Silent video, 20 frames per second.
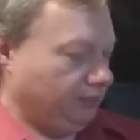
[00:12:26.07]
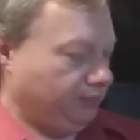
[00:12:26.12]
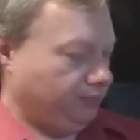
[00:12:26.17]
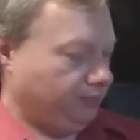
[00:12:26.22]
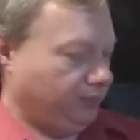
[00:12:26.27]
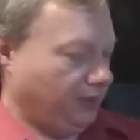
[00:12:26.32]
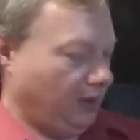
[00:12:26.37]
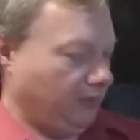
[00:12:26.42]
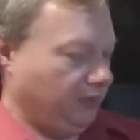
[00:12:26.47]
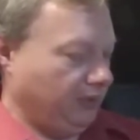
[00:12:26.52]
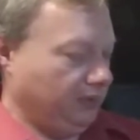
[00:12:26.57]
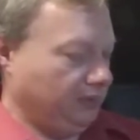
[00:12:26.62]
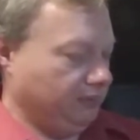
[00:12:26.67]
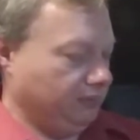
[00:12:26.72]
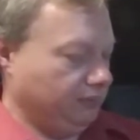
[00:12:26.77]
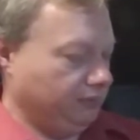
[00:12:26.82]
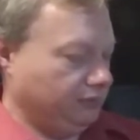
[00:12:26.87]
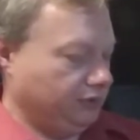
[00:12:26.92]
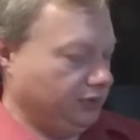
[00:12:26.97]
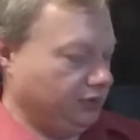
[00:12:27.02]
probably
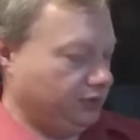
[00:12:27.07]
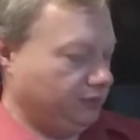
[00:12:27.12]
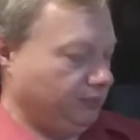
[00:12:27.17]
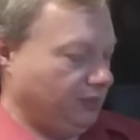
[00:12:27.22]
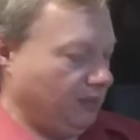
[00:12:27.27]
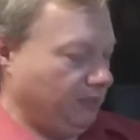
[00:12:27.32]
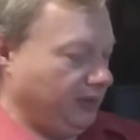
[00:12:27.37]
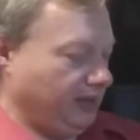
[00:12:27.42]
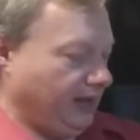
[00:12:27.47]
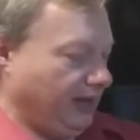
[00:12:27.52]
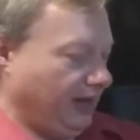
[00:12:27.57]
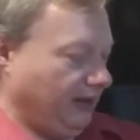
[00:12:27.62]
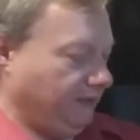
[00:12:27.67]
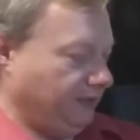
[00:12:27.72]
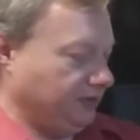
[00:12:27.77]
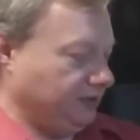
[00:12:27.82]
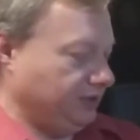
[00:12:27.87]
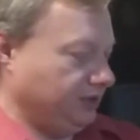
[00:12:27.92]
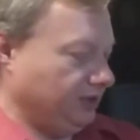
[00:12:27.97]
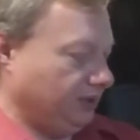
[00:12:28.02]
just maybe a half
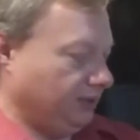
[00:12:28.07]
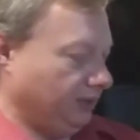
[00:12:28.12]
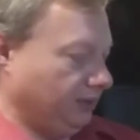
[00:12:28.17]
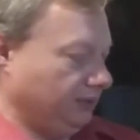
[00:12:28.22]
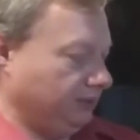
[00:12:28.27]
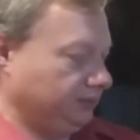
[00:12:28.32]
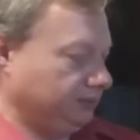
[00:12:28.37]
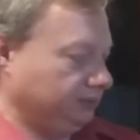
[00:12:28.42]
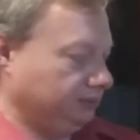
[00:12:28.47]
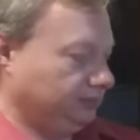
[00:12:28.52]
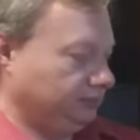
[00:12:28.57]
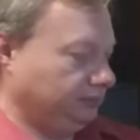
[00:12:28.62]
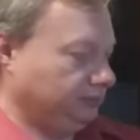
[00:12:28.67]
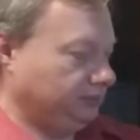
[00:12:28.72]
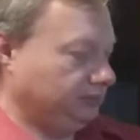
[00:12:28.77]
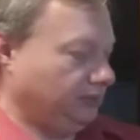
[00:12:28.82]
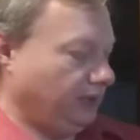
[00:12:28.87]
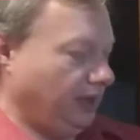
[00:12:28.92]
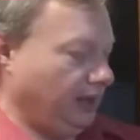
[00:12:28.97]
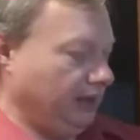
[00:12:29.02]
a jar.
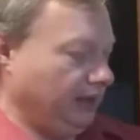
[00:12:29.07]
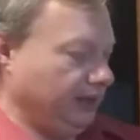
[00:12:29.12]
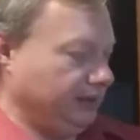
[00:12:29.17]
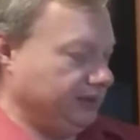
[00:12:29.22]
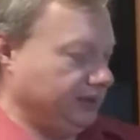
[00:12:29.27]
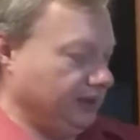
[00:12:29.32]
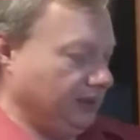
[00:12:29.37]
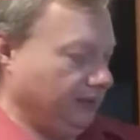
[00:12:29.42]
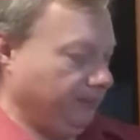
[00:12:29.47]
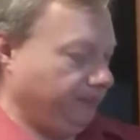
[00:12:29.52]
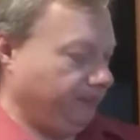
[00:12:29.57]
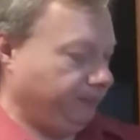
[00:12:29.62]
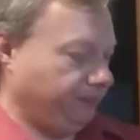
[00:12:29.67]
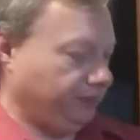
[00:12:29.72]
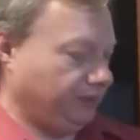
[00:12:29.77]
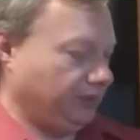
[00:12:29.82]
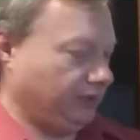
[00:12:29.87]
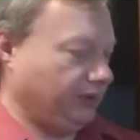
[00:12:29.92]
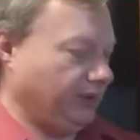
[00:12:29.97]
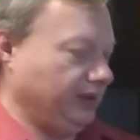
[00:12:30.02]
And that's it.
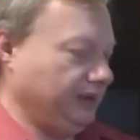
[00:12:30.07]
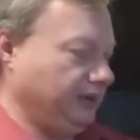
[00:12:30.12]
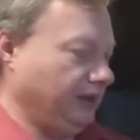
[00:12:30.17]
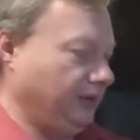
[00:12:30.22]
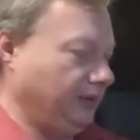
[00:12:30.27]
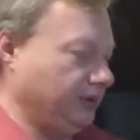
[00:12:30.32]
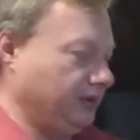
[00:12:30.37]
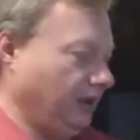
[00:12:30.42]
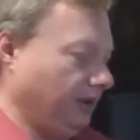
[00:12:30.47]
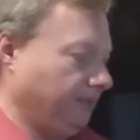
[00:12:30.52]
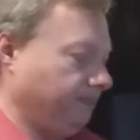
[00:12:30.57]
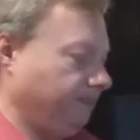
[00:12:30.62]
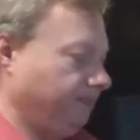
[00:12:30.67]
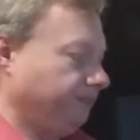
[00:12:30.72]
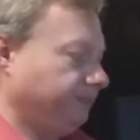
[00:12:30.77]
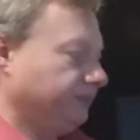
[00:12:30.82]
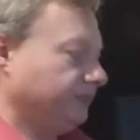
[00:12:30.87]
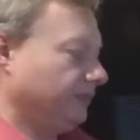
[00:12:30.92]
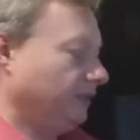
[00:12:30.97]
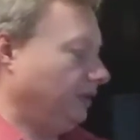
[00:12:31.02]
Okay, there we go.
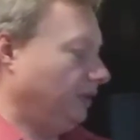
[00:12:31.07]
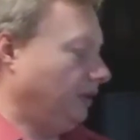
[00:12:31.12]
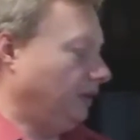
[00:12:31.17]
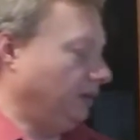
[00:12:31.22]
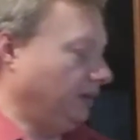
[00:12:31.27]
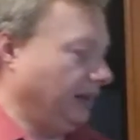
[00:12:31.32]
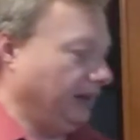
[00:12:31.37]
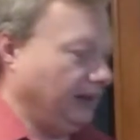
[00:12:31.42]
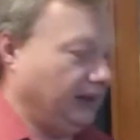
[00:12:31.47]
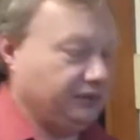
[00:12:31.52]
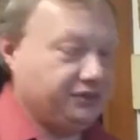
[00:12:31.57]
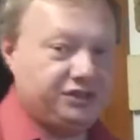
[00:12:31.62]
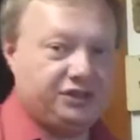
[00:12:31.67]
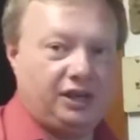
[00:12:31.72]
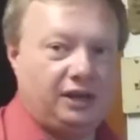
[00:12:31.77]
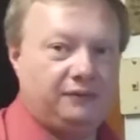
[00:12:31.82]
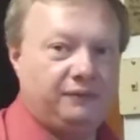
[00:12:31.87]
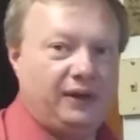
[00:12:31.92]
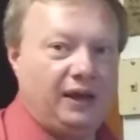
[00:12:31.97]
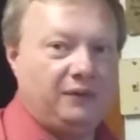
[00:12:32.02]
Alright, I'll
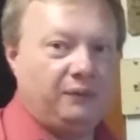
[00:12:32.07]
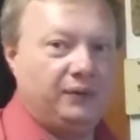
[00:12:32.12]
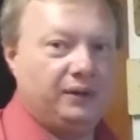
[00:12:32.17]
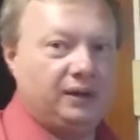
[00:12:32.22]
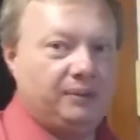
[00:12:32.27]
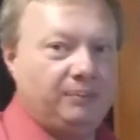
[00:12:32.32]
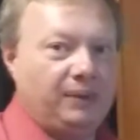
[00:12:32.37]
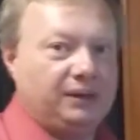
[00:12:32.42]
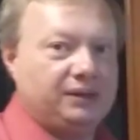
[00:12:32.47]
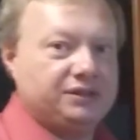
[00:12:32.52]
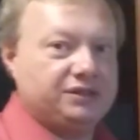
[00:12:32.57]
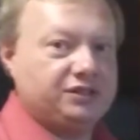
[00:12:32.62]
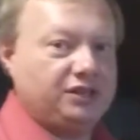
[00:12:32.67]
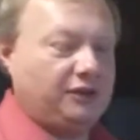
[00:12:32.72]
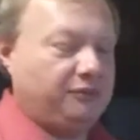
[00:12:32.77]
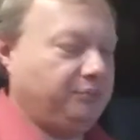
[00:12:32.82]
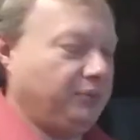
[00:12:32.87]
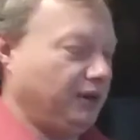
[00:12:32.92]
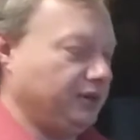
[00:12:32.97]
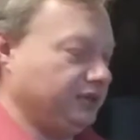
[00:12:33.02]
save that when I make the
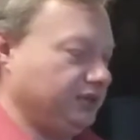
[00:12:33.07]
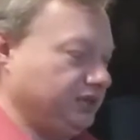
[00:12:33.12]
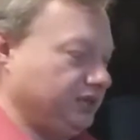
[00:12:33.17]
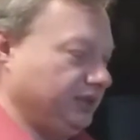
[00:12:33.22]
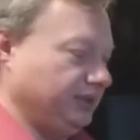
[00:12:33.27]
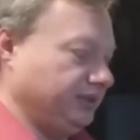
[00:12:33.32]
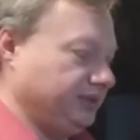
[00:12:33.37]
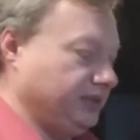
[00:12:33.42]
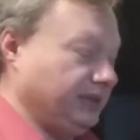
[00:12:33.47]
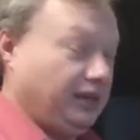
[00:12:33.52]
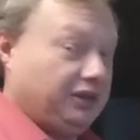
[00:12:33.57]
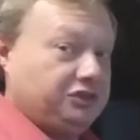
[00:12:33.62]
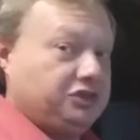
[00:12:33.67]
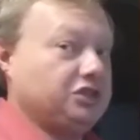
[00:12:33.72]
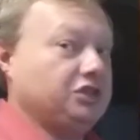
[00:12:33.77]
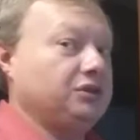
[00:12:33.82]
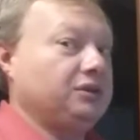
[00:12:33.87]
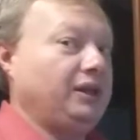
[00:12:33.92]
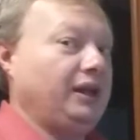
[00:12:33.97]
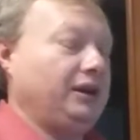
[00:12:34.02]
stuffed pasta shells, and I'll show
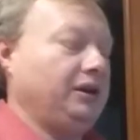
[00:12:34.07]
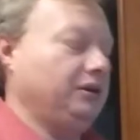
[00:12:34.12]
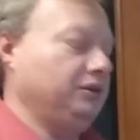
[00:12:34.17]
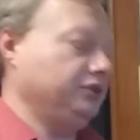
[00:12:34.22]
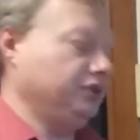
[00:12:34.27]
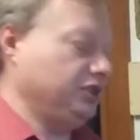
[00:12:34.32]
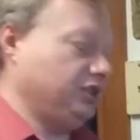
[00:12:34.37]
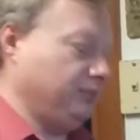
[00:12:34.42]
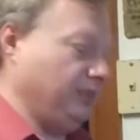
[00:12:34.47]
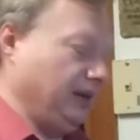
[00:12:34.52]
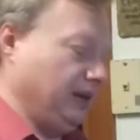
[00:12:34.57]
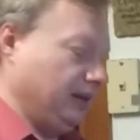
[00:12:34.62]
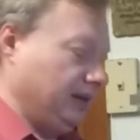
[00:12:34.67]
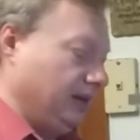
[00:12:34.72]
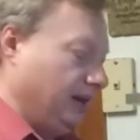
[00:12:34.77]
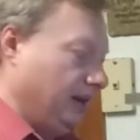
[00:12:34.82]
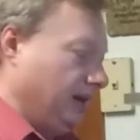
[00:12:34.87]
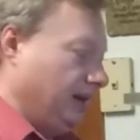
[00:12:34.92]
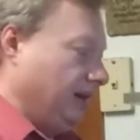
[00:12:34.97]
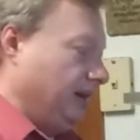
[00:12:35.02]
you that here in just a minute.
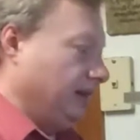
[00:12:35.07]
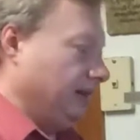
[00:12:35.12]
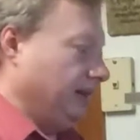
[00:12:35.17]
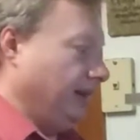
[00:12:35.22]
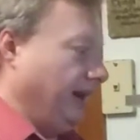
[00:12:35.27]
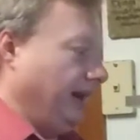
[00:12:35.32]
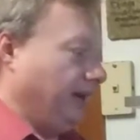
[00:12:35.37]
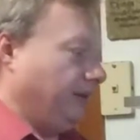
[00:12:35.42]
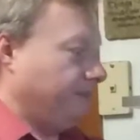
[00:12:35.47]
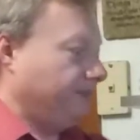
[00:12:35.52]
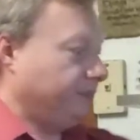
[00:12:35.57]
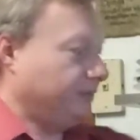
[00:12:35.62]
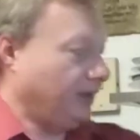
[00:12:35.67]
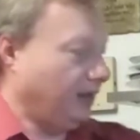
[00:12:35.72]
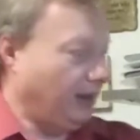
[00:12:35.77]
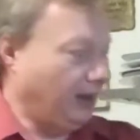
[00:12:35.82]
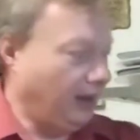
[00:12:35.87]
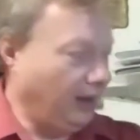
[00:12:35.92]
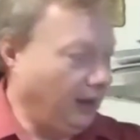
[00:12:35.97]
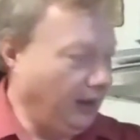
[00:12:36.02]
Now,
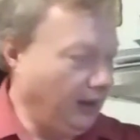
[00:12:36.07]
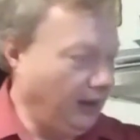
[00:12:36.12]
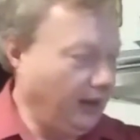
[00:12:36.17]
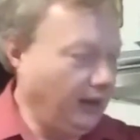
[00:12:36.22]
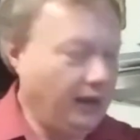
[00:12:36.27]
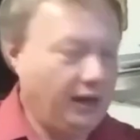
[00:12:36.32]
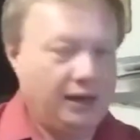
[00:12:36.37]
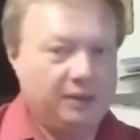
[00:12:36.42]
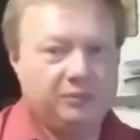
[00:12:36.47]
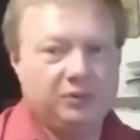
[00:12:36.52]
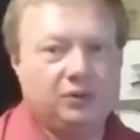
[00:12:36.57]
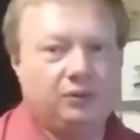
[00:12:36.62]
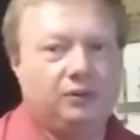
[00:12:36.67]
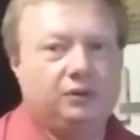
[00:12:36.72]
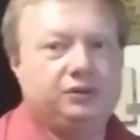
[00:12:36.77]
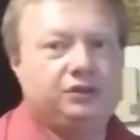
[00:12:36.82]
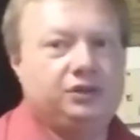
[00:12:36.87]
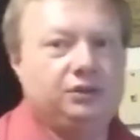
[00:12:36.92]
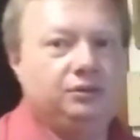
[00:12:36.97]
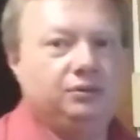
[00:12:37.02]
I'm going
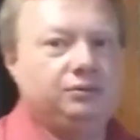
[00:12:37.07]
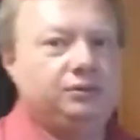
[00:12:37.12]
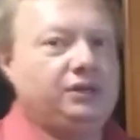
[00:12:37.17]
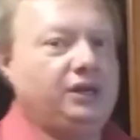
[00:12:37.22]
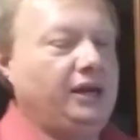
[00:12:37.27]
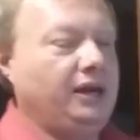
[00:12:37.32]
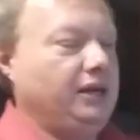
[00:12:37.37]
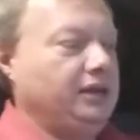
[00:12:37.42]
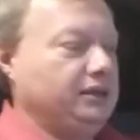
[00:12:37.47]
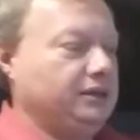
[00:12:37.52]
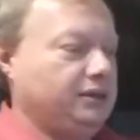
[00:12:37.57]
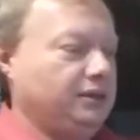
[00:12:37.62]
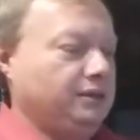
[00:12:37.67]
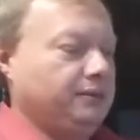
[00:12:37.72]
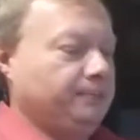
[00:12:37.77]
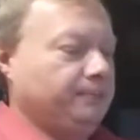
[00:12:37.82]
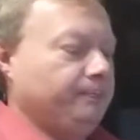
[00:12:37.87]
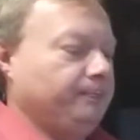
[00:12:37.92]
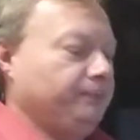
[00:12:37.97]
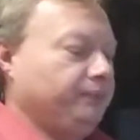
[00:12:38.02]
to take
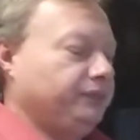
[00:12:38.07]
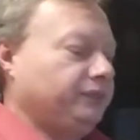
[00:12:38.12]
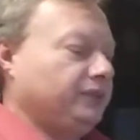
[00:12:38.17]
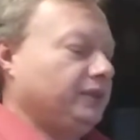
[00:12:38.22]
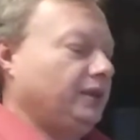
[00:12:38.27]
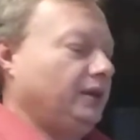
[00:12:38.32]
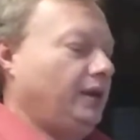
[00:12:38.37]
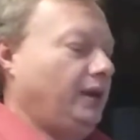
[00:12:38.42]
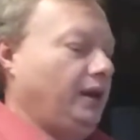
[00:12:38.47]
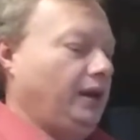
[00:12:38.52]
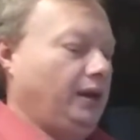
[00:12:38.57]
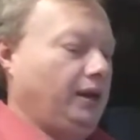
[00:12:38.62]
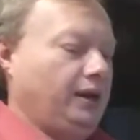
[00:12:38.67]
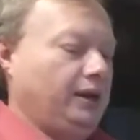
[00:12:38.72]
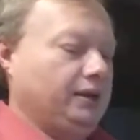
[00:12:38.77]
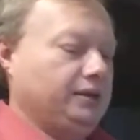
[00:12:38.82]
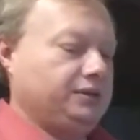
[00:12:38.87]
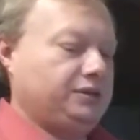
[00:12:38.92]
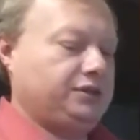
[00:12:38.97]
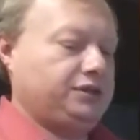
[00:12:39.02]

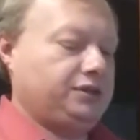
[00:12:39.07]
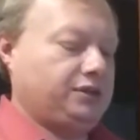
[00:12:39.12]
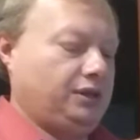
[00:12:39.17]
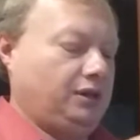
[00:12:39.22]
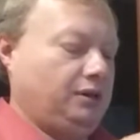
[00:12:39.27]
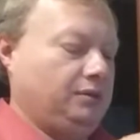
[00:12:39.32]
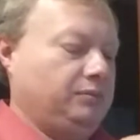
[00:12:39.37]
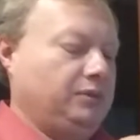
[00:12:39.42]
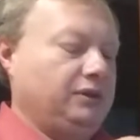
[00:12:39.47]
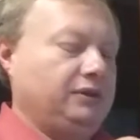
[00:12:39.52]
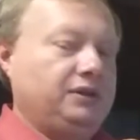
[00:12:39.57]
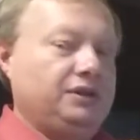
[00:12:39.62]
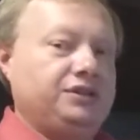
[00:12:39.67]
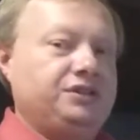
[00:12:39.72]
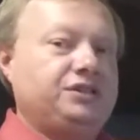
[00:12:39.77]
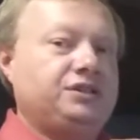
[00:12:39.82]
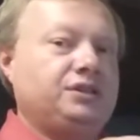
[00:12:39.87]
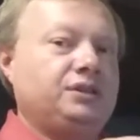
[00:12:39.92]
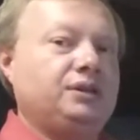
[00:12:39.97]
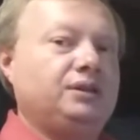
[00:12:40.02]
some of
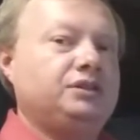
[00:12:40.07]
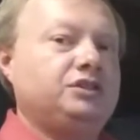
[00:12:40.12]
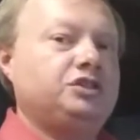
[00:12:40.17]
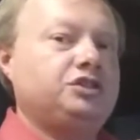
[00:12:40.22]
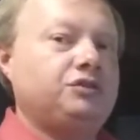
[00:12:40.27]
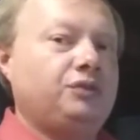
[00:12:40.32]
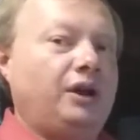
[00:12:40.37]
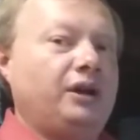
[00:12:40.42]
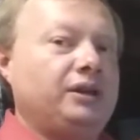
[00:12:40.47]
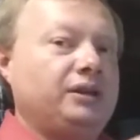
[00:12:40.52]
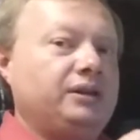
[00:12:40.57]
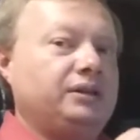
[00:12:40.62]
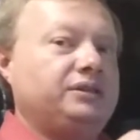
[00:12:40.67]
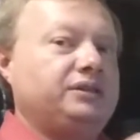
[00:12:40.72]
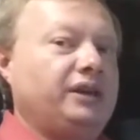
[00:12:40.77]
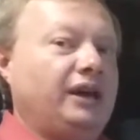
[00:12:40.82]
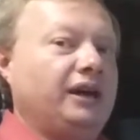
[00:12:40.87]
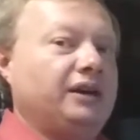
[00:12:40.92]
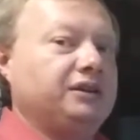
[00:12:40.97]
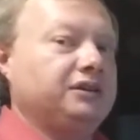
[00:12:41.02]
this shredded
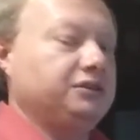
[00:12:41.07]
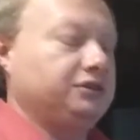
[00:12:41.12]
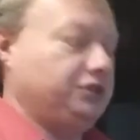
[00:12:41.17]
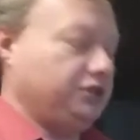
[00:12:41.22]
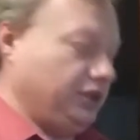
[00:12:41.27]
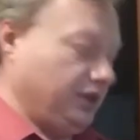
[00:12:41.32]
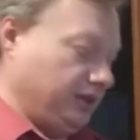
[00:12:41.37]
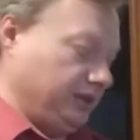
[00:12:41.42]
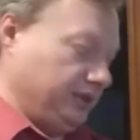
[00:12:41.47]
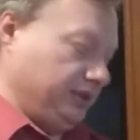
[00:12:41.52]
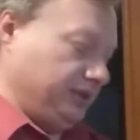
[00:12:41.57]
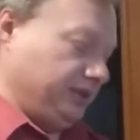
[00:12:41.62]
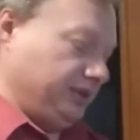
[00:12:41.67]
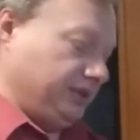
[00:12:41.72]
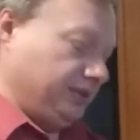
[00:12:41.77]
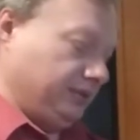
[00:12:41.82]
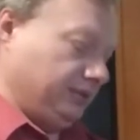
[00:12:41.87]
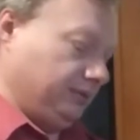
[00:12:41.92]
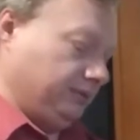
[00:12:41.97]
Italian cheese.